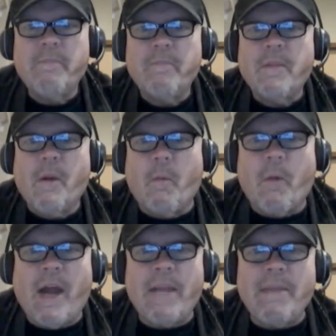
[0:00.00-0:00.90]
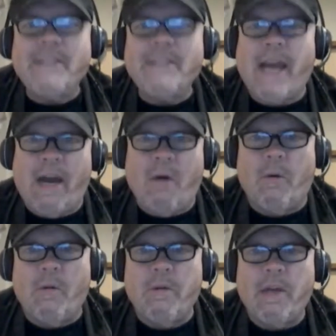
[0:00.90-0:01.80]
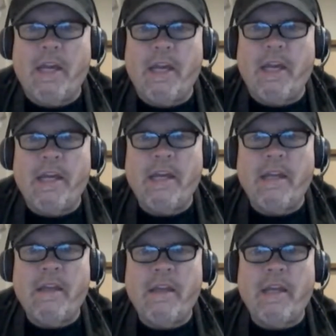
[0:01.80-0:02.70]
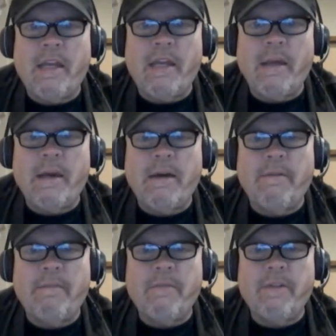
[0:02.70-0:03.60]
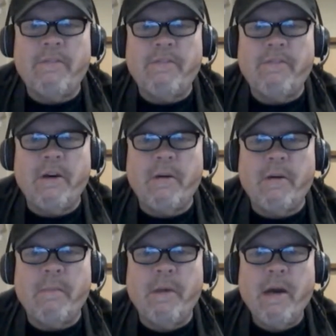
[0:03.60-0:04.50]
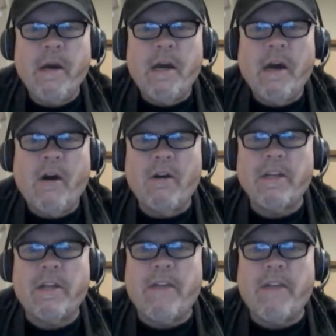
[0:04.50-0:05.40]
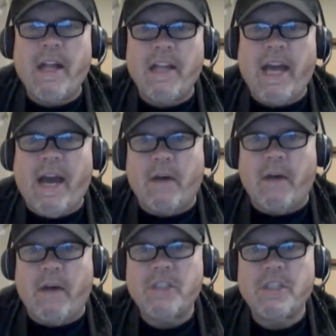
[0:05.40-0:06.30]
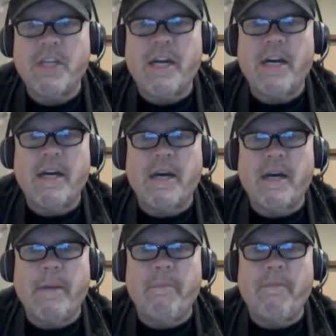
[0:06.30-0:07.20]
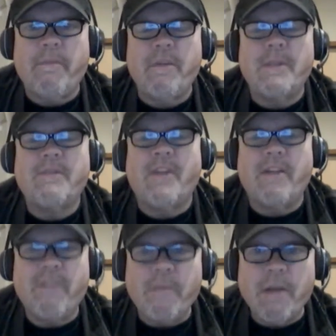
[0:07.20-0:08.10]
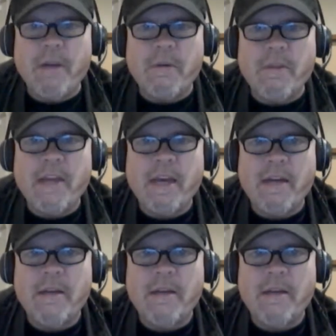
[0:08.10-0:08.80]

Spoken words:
Roddy McDowell in the film Haunting of Hell House. If anybody's very familiar with that,